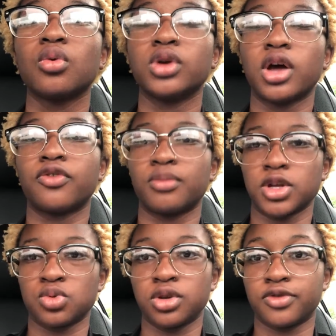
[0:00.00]
when for
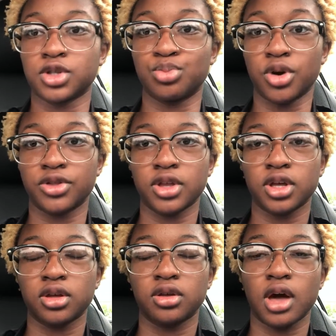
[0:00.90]
my 21st
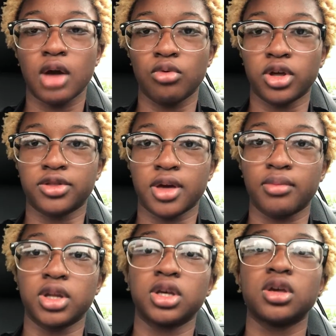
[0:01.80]
birthday, I will get
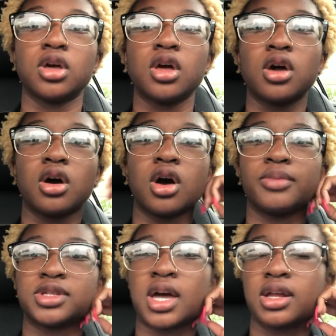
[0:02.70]
that money.
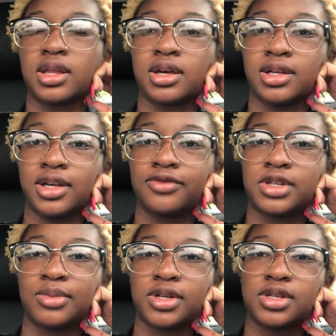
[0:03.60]
It's kind of like a
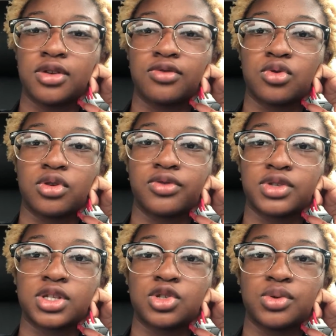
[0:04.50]
gift to myself sort of
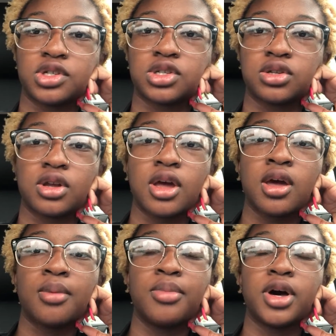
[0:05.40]
a situation,
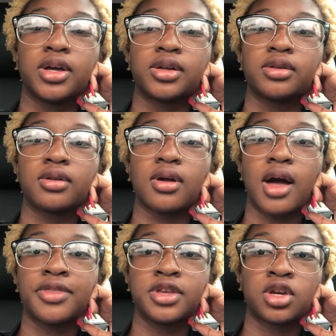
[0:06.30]
but
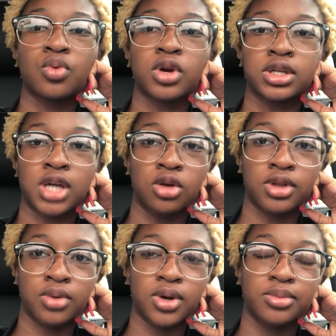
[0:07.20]
I think it works out
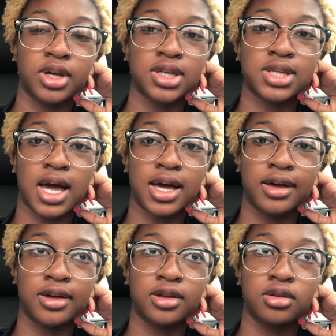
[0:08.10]
that way because
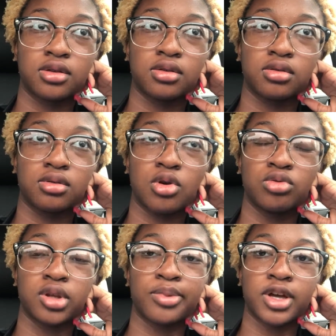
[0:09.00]
I
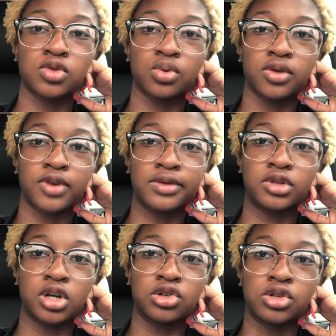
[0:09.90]
only pay
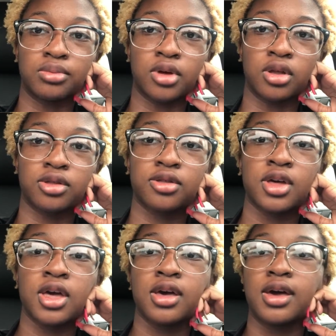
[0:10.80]
$25 a month,
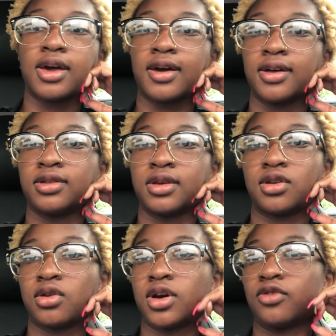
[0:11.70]
and
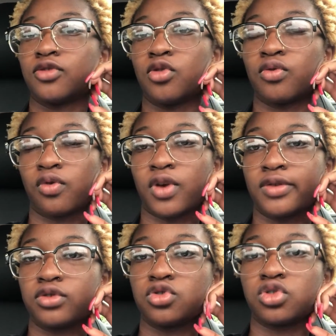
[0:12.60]
then I'll have over
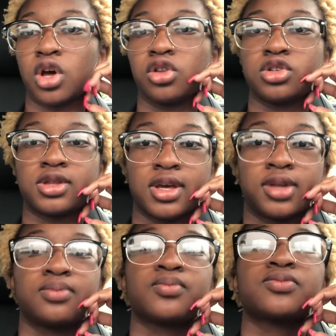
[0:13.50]
$500
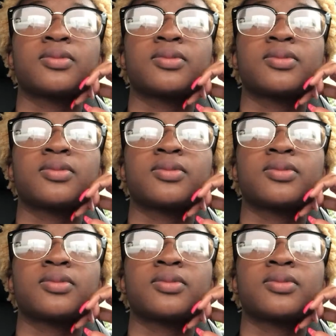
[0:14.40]
then.